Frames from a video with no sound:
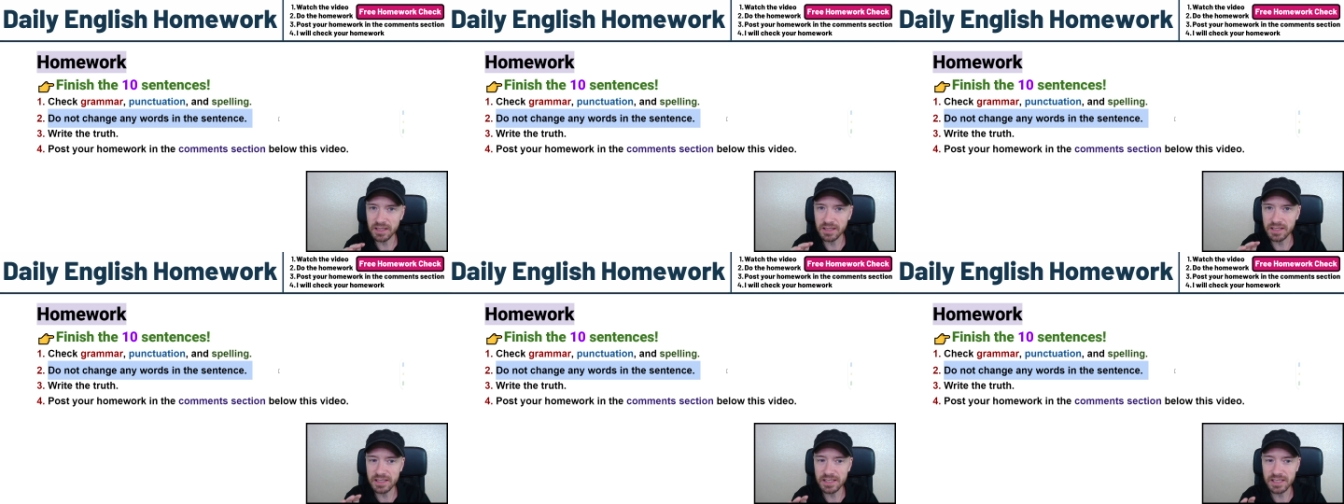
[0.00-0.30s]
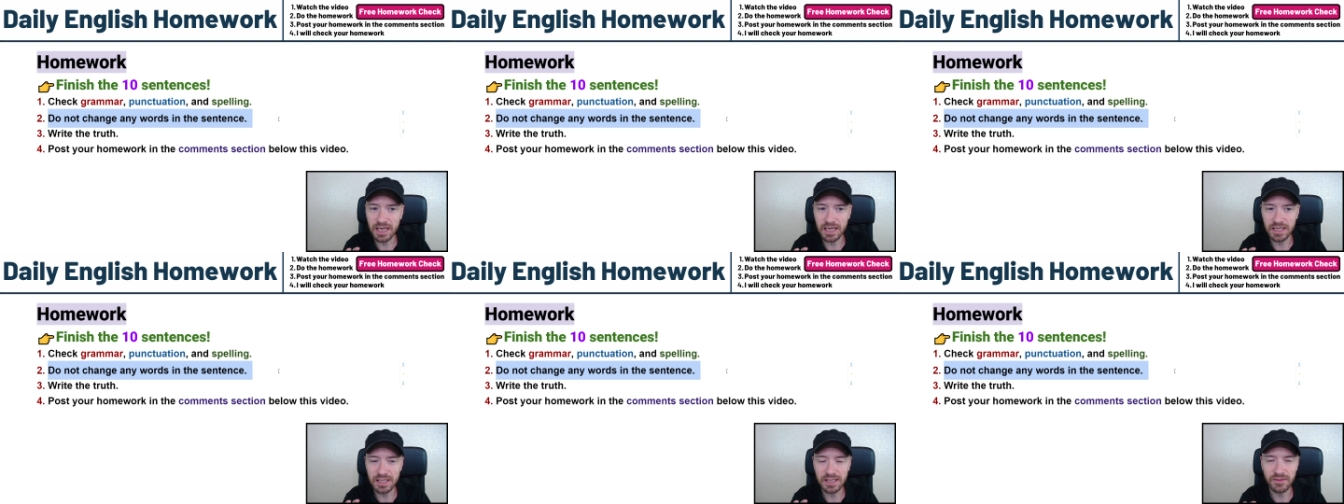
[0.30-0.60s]
this
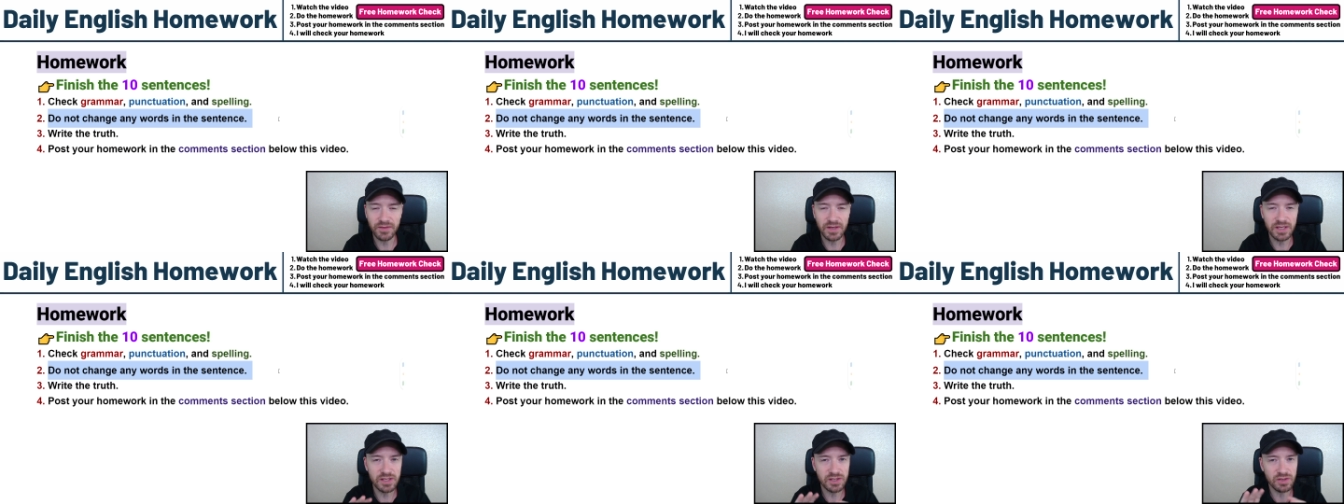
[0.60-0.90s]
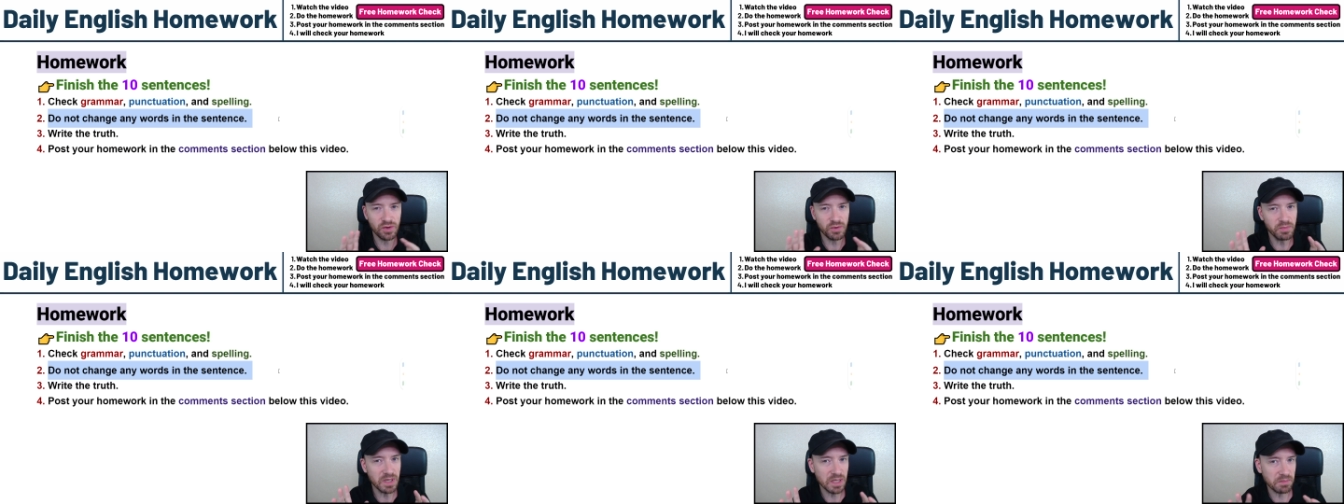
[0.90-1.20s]
activity, so
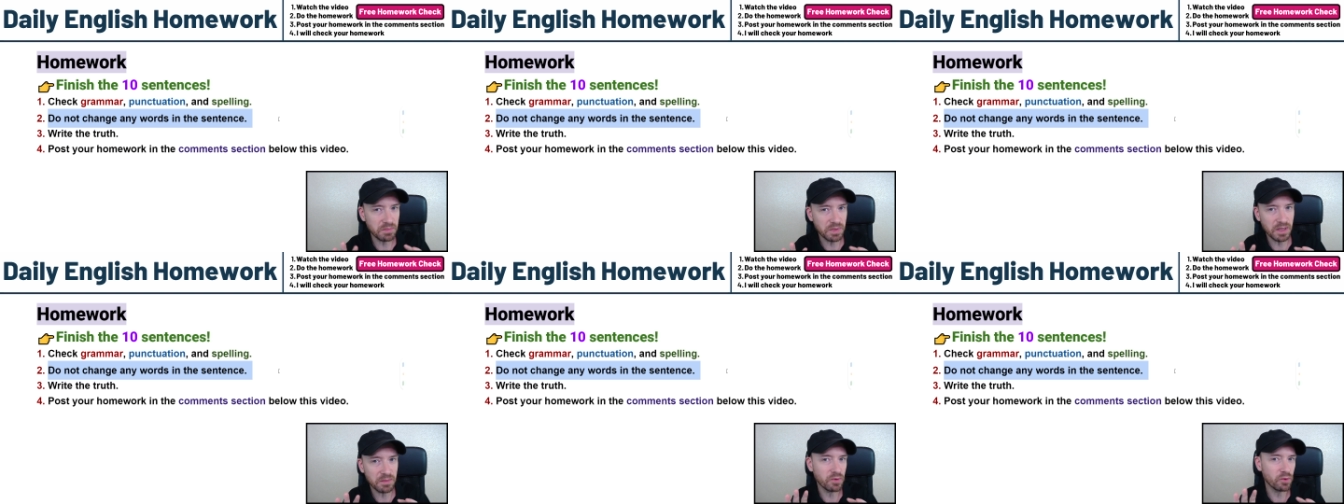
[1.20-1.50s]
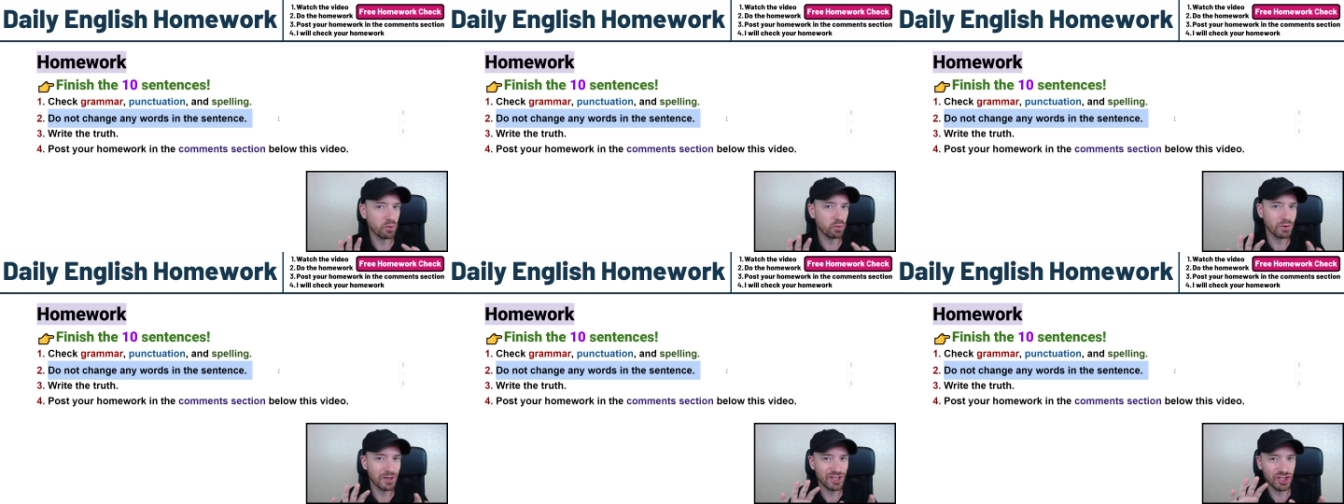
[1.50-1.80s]
many people
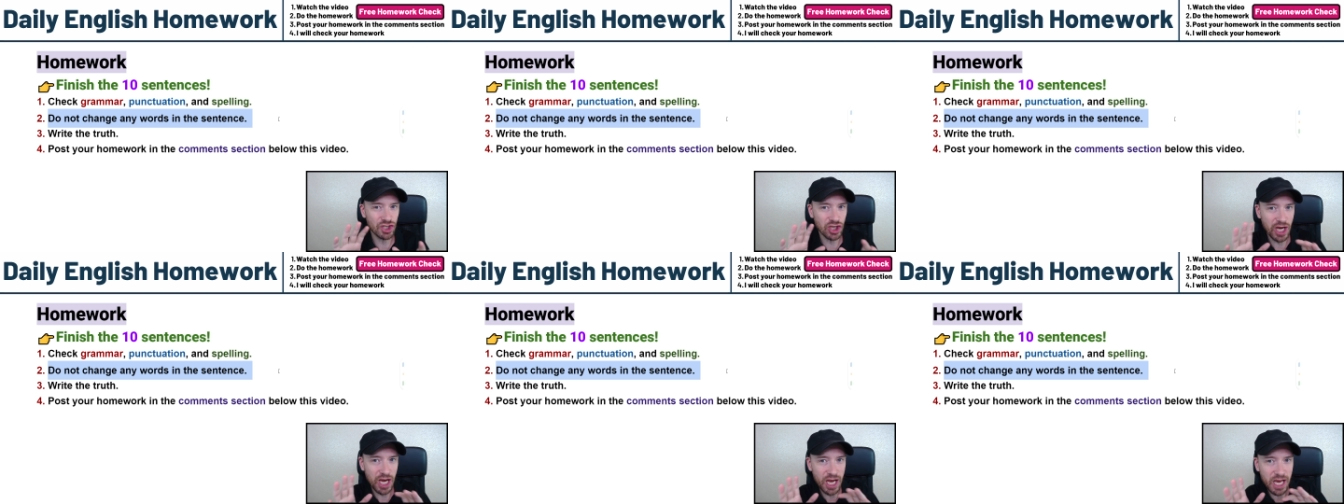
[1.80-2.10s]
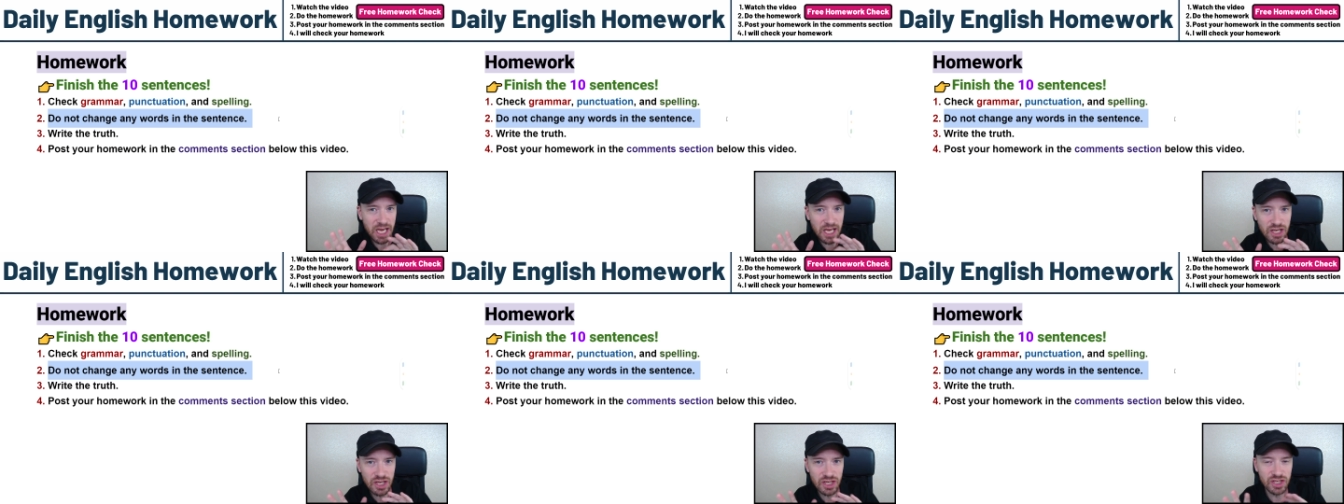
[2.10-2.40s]
were
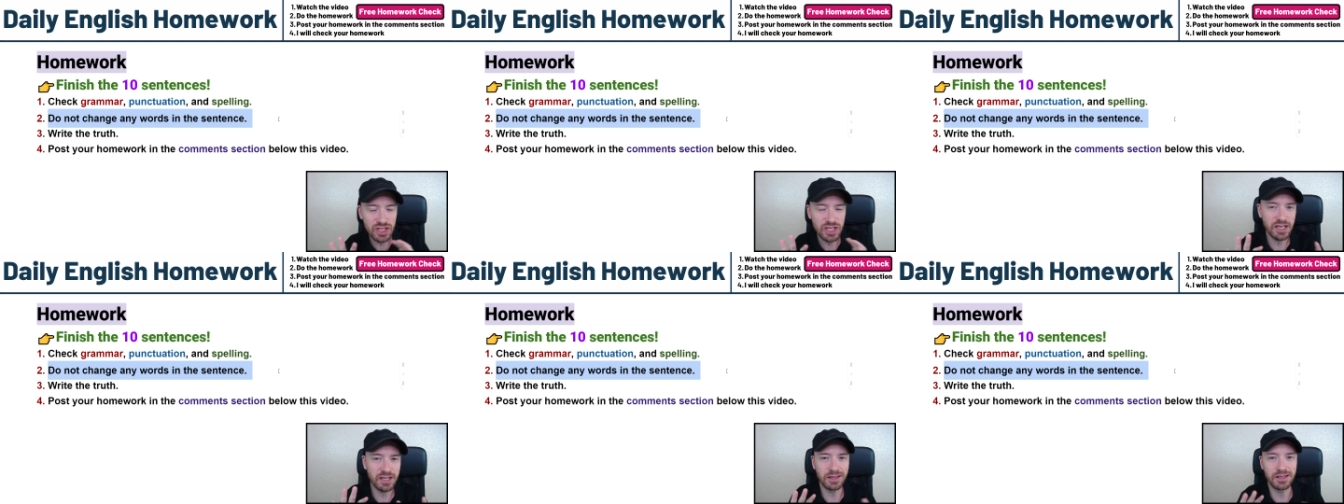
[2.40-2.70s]
changing